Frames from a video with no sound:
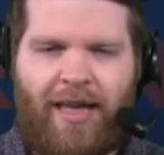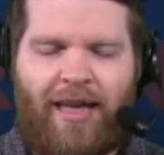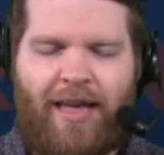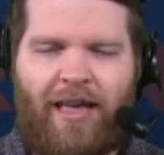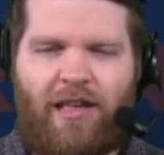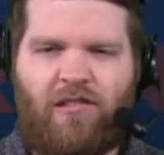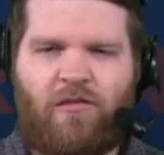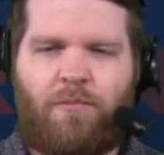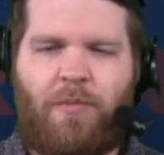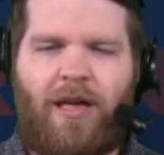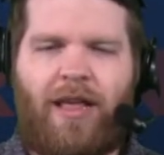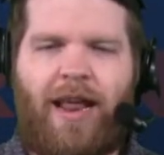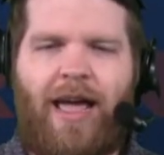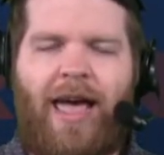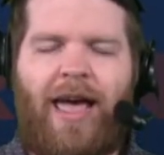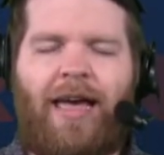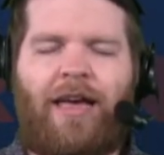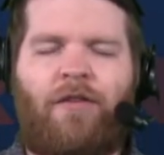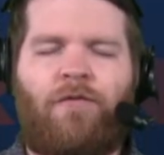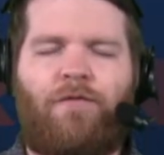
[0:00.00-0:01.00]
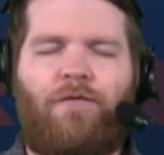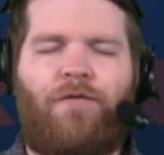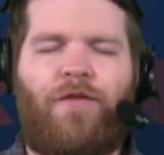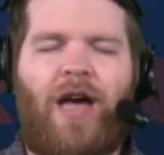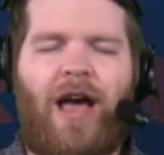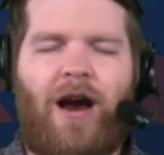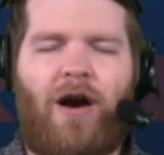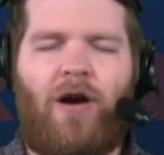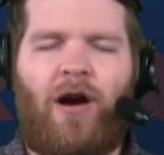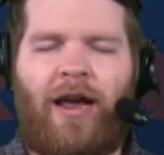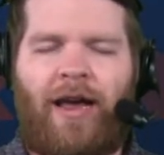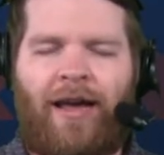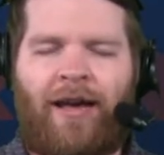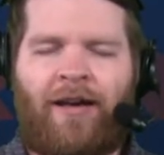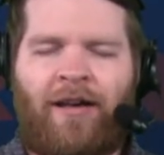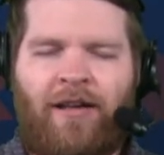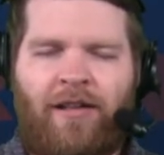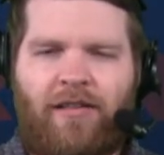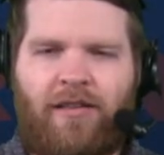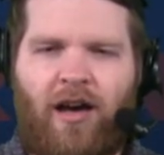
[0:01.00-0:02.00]
It has been a
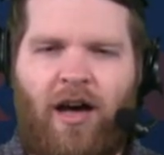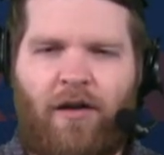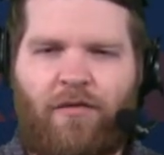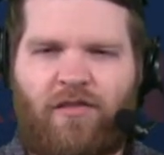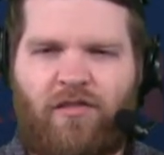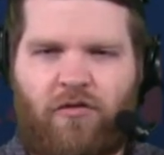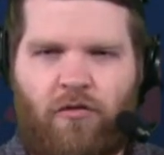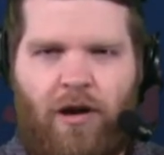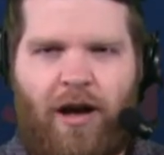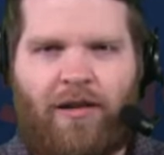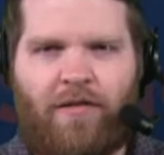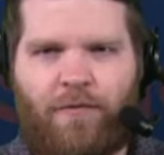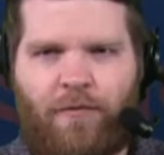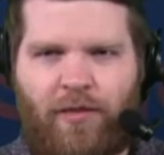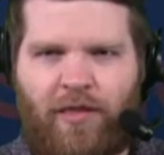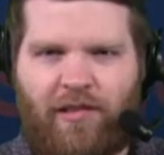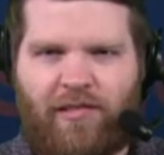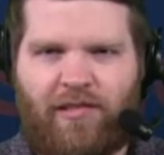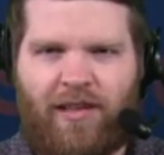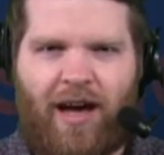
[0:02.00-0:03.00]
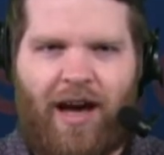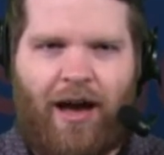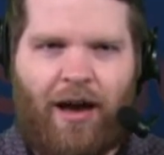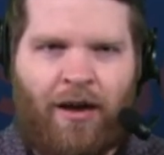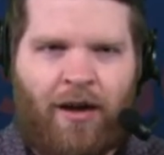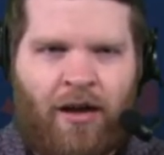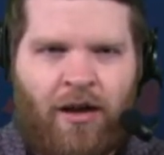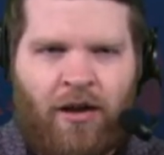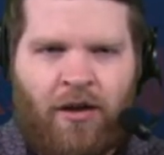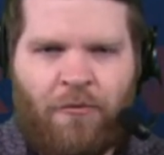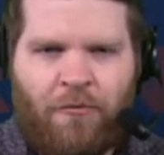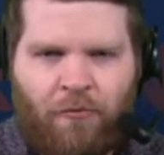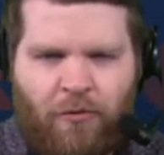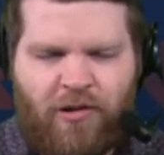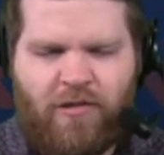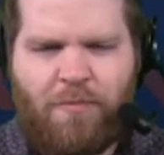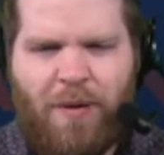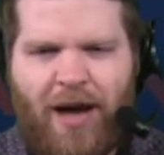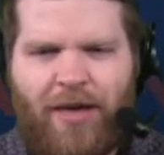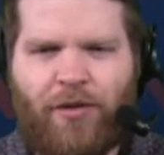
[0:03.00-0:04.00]
very tough stretch for this guy.
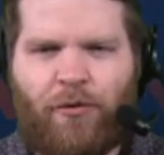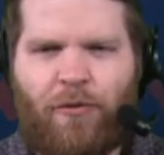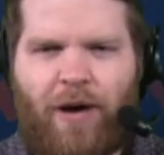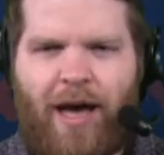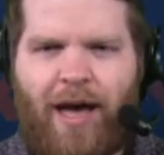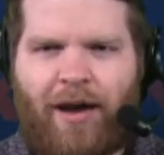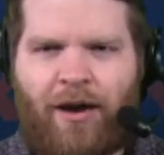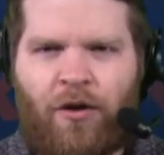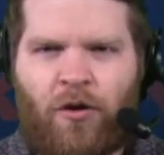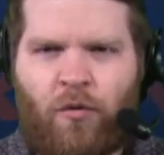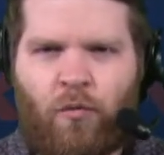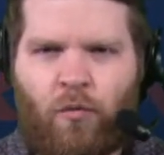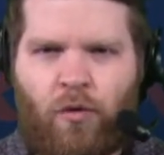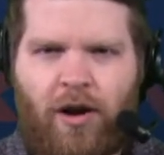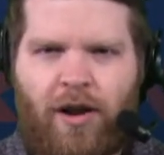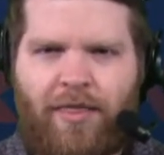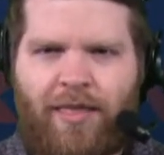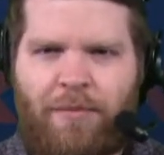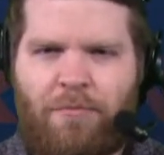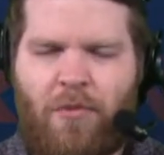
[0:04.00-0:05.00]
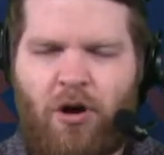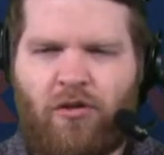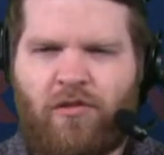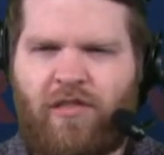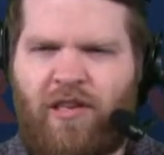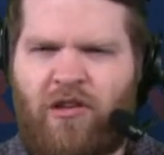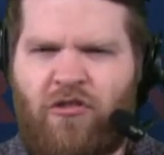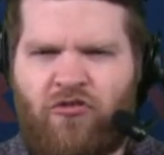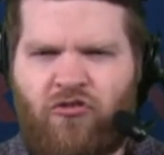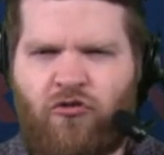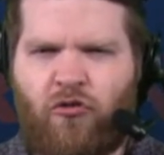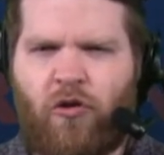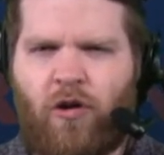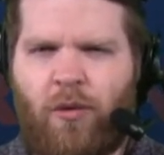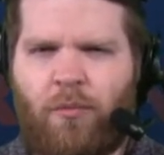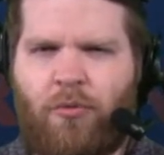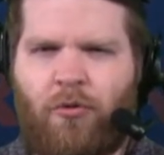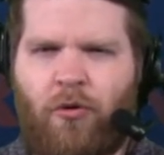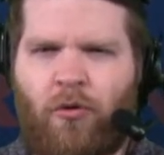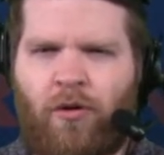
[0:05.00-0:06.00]
Which, by the way, one of the most
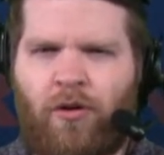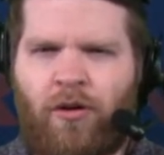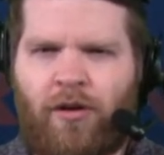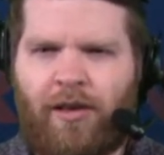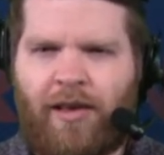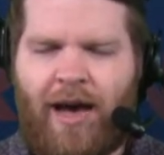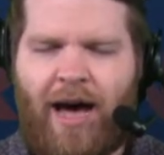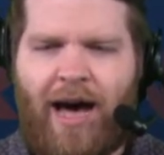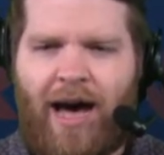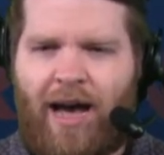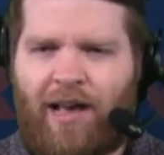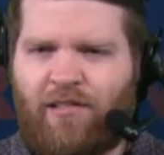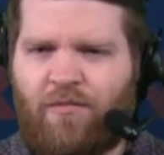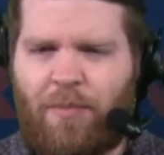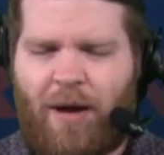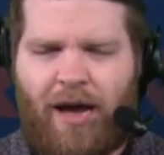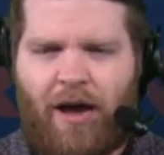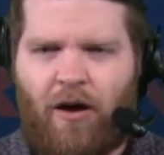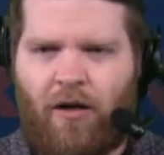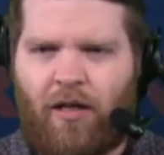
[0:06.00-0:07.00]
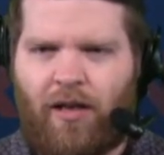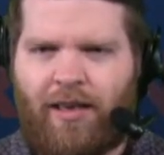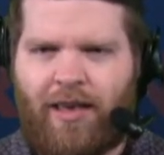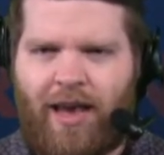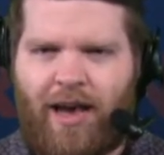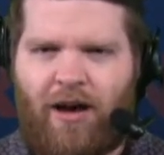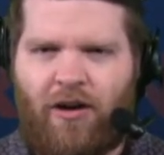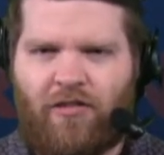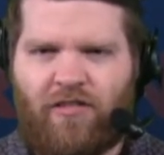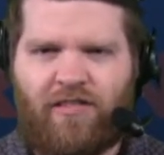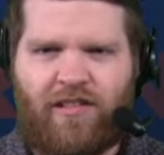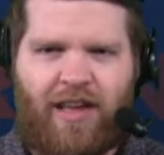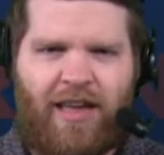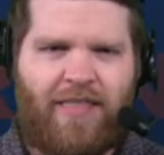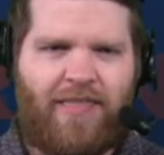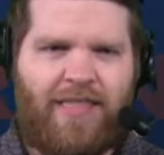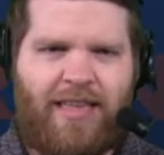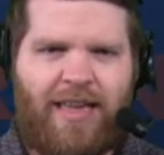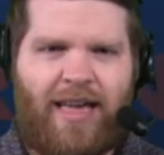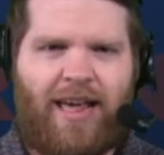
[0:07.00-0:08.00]
enjoyable guys, by all accounts,
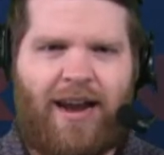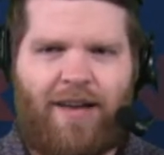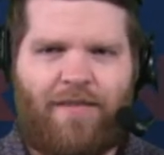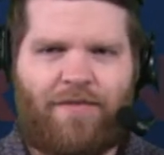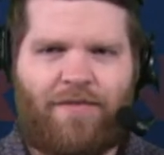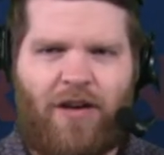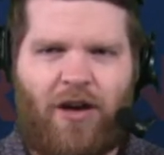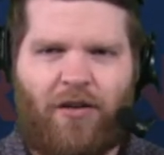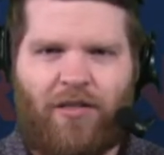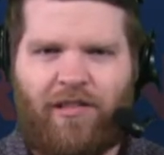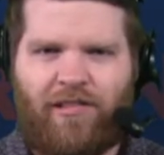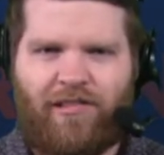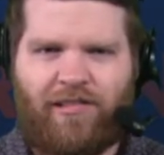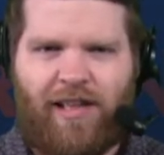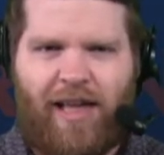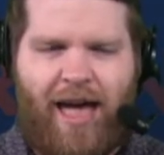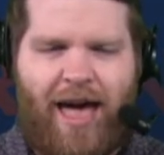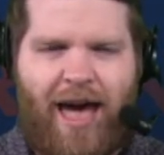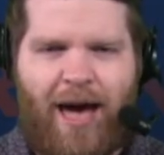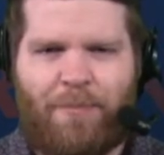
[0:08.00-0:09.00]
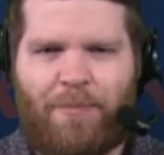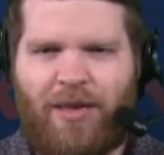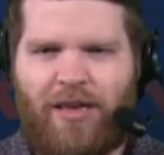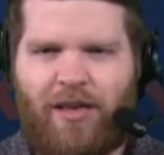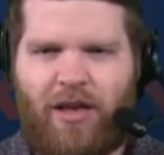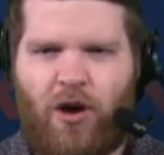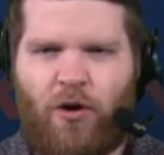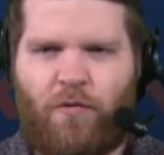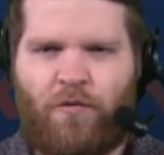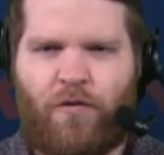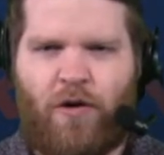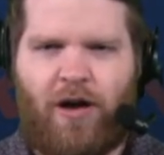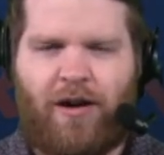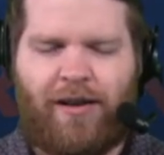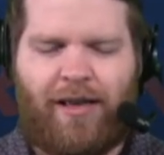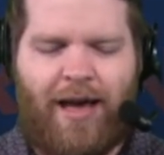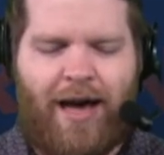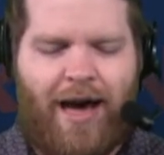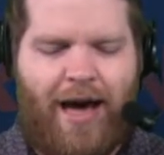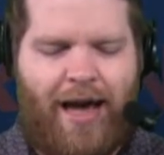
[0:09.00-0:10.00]
in the NFL. This is a happy, go
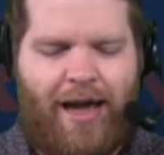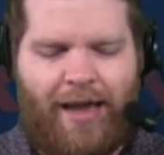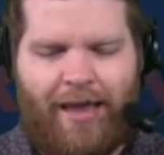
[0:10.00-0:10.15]
fun guy.